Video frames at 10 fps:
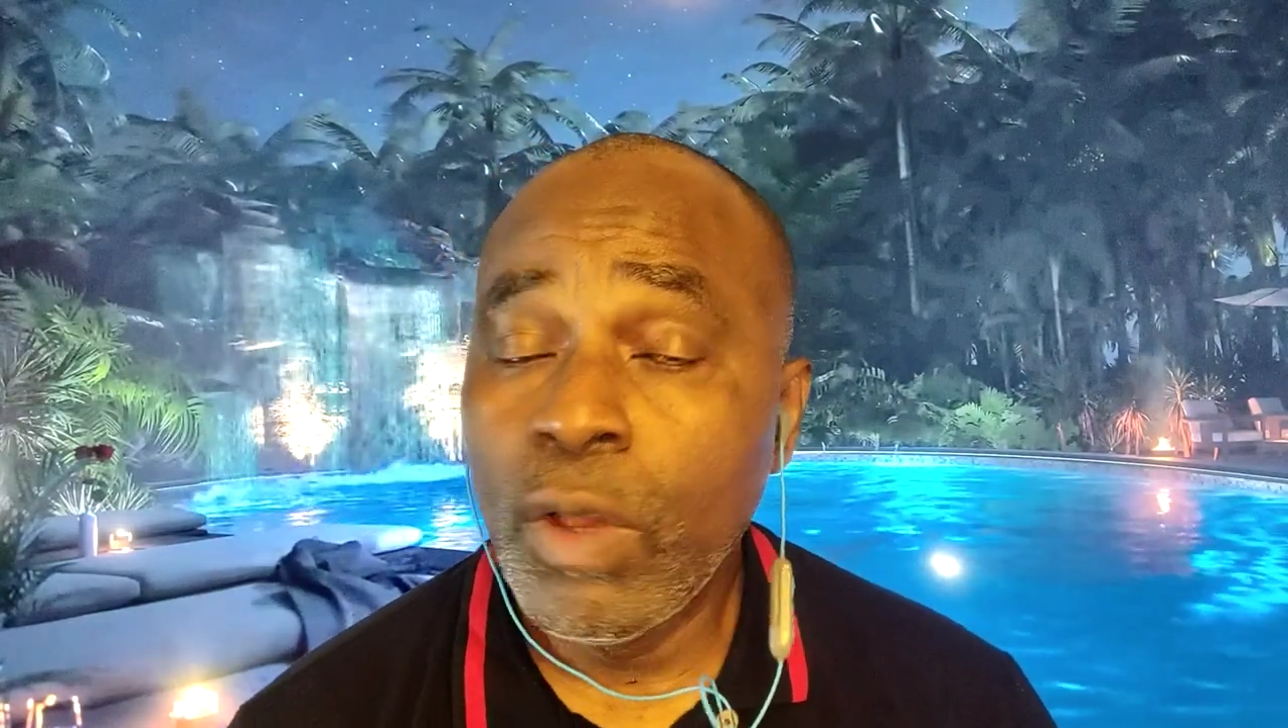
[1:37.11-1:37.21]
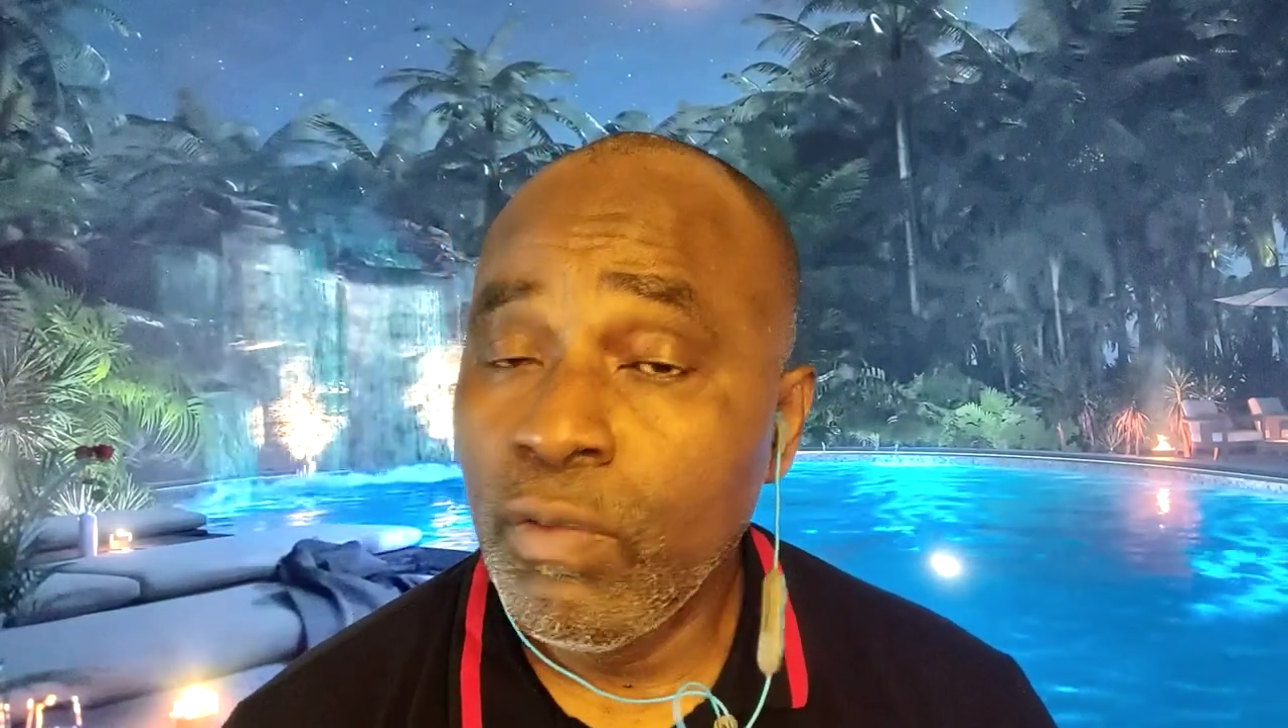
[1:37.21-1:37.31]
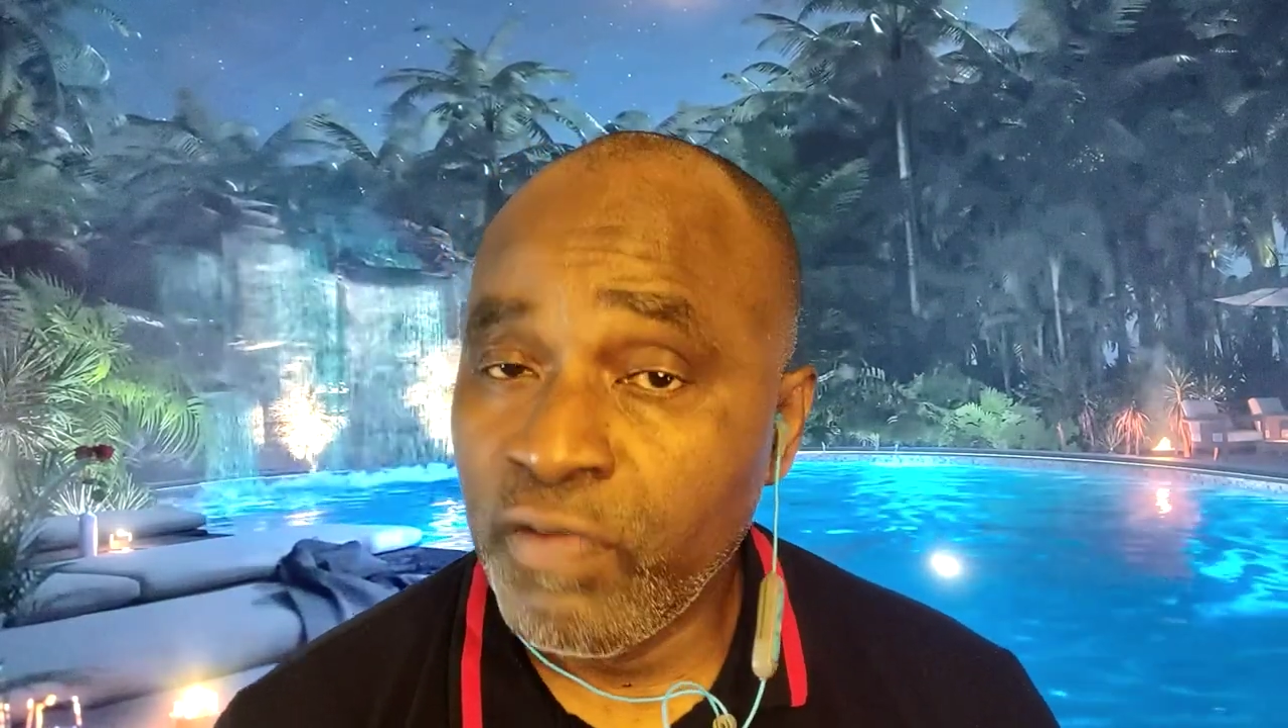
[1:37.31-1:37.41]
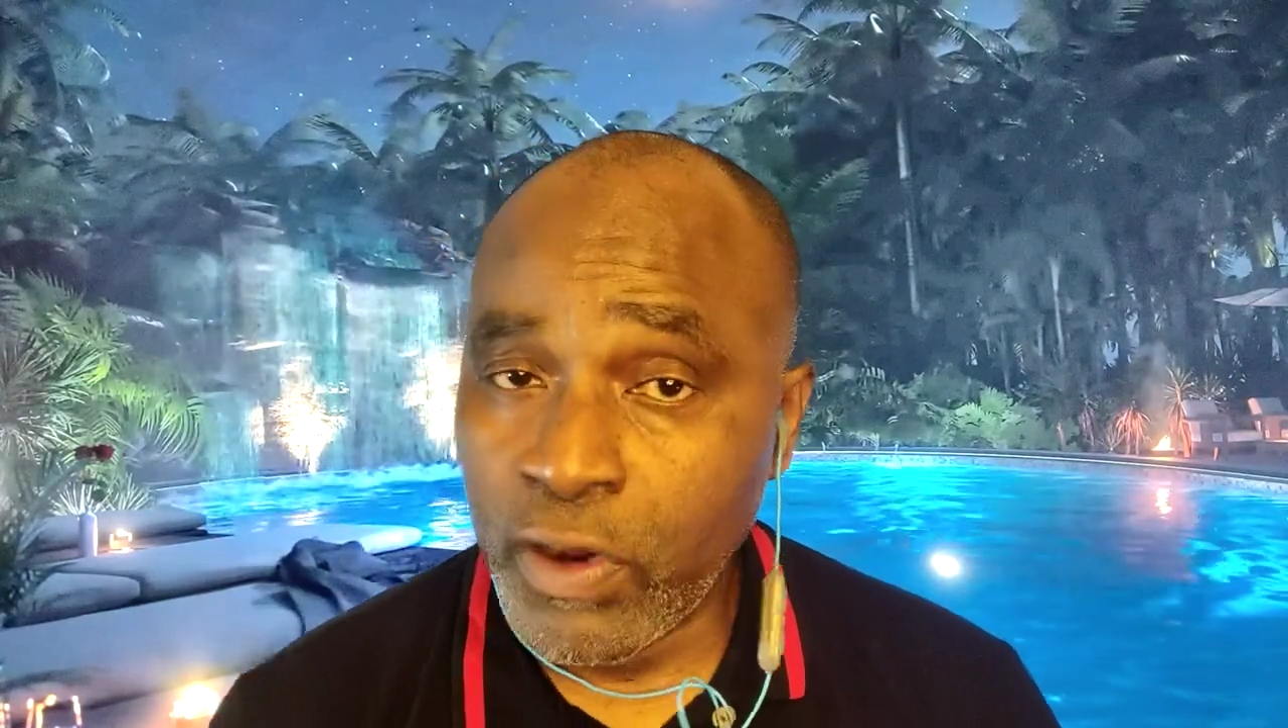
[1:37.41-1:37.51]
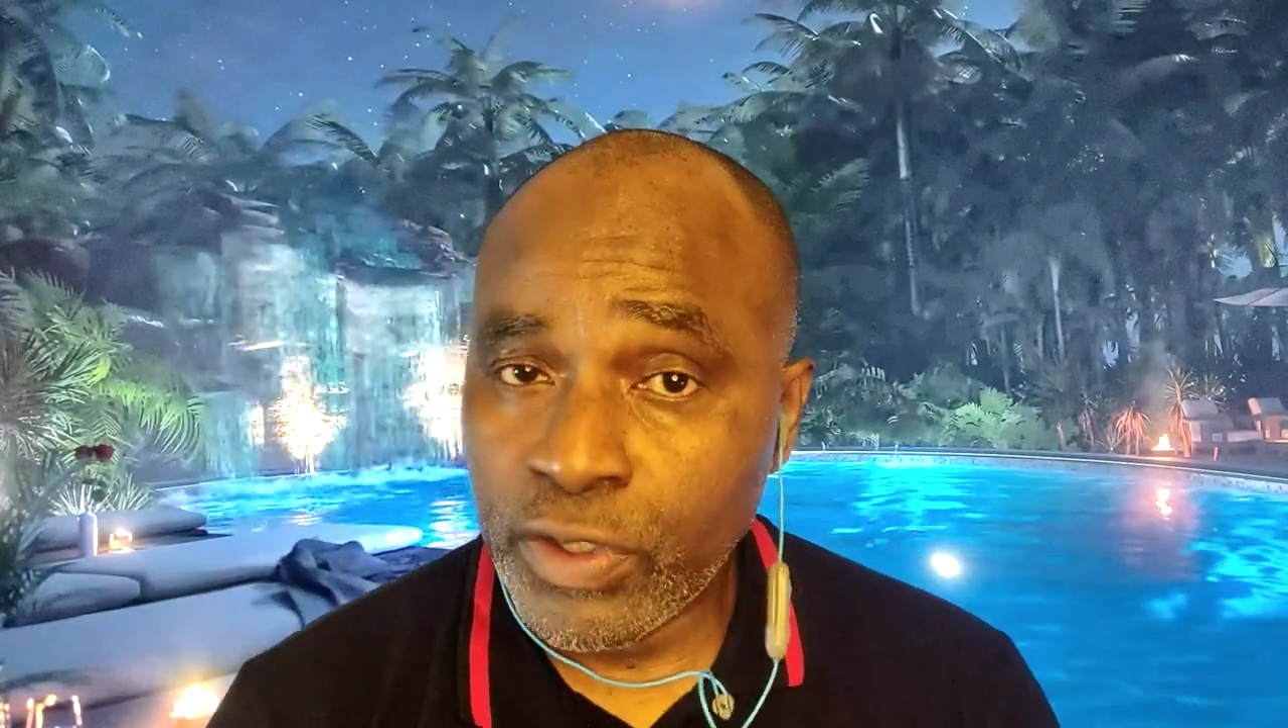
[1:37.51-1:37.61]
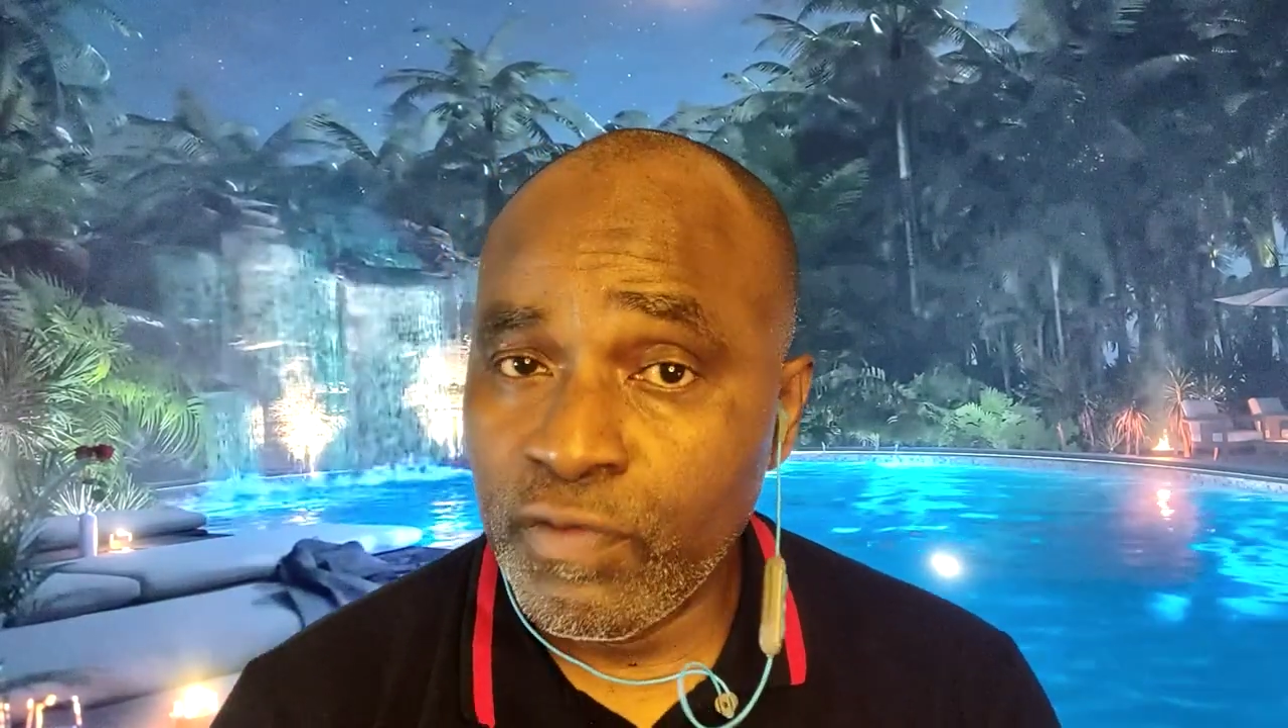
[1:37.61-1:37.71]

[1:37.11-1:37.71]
First and